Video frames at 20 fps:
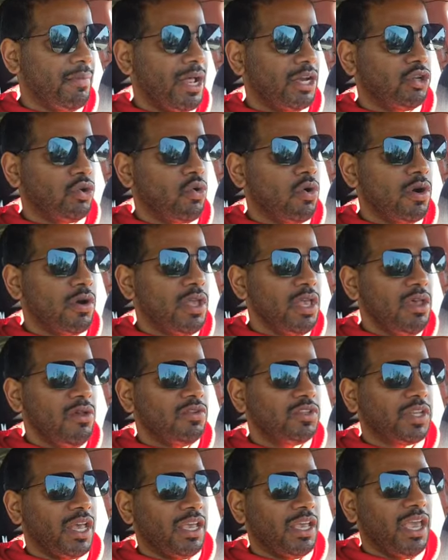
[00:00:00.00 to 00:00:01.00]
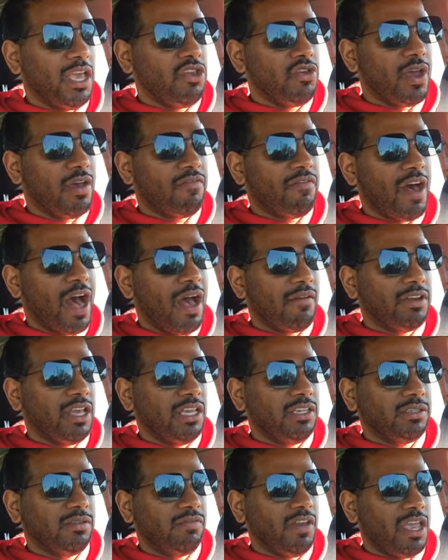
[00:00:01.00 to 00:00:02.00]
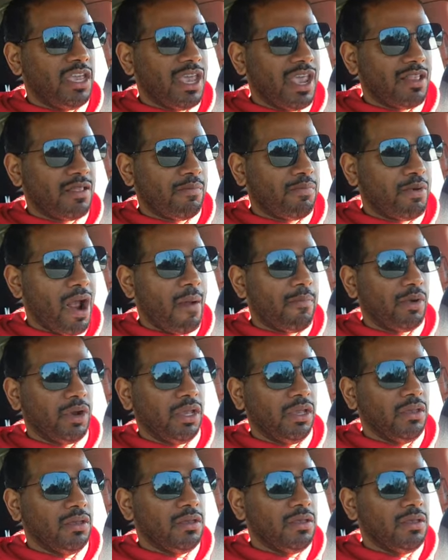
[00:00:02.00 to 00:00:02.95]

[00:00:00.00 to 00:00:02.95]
my door, it's like, hey, you have five days to vacate the property.